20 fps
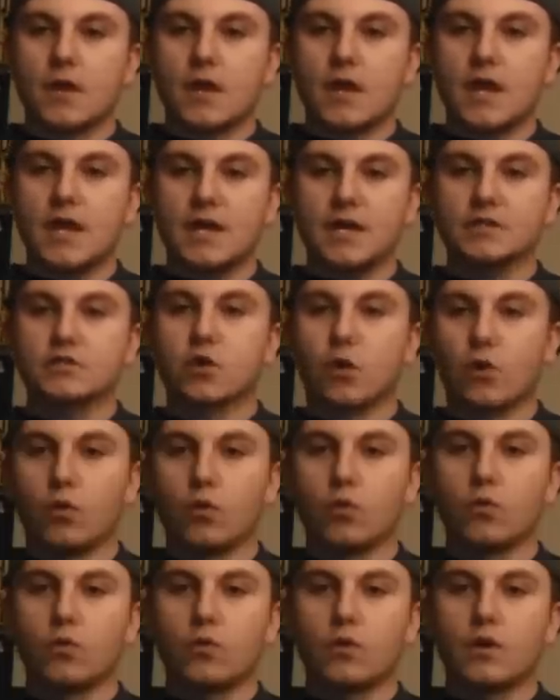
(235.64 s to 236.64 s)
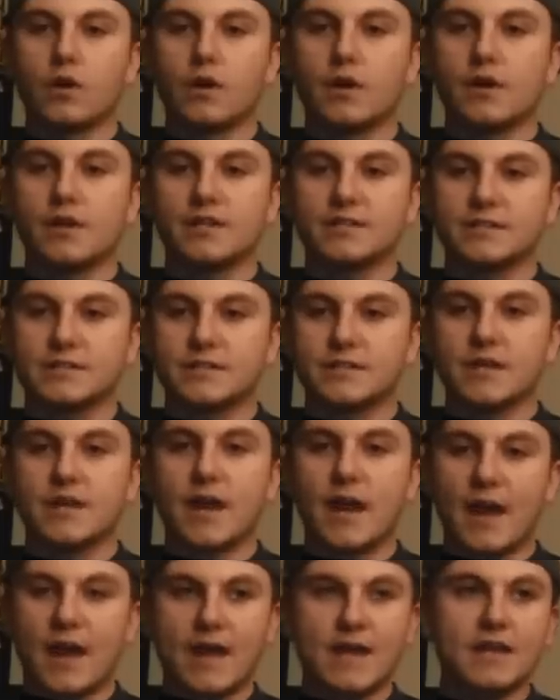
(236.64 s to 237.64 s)
in his whole in
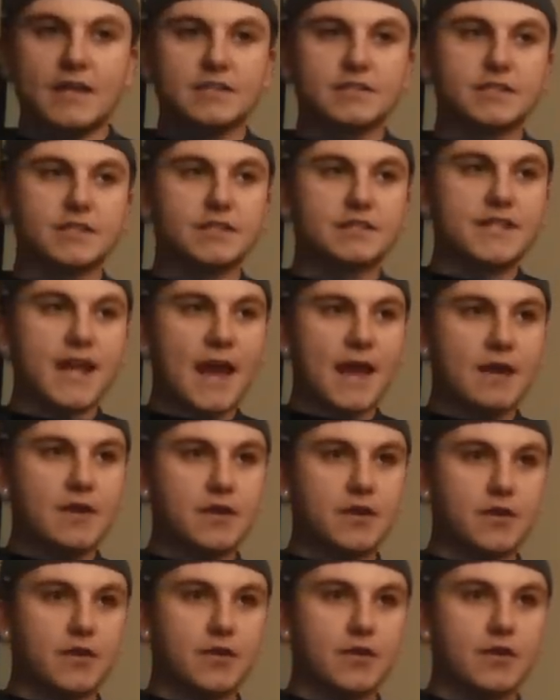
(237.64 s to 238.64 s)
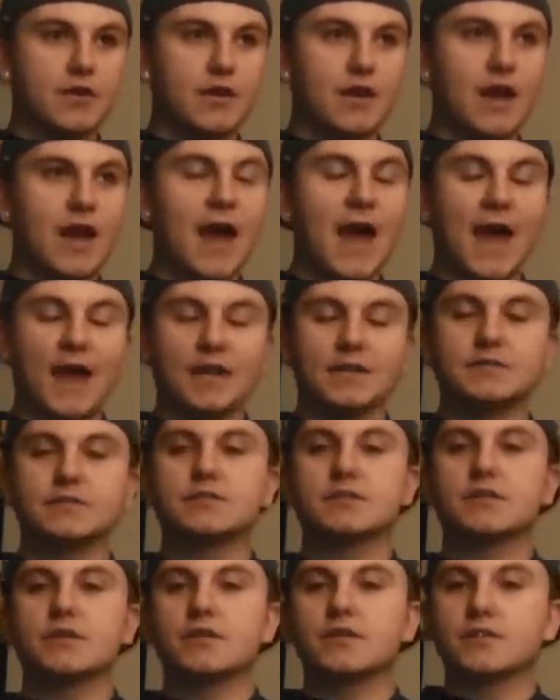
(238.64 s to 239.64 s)
his tenure
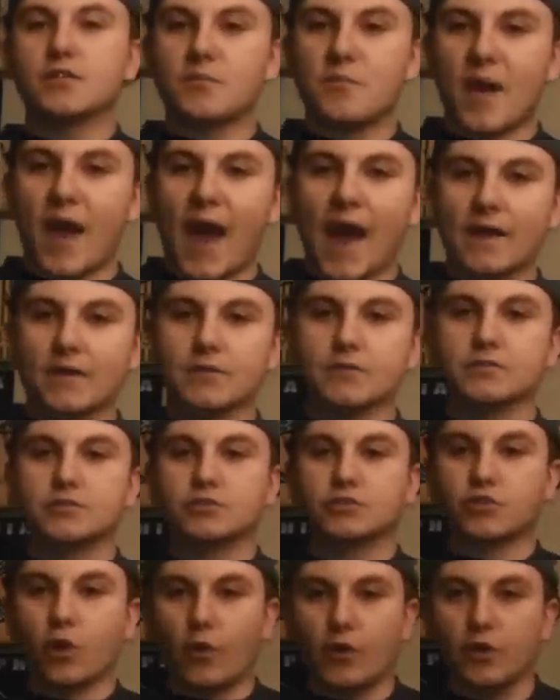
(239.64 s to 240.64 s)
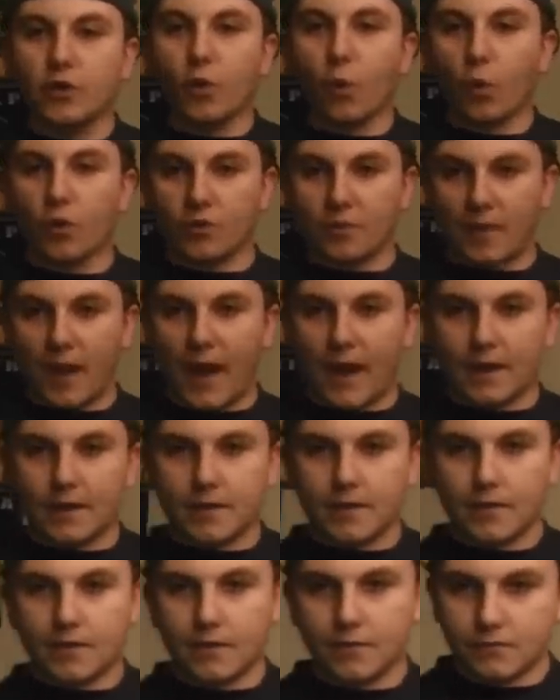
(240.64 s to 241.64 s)
as the Packers starting quarterback.
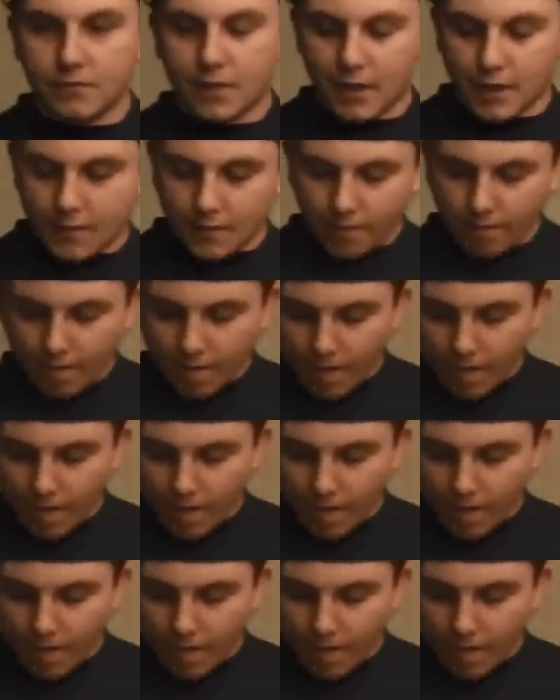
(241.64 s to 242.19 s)
Okay,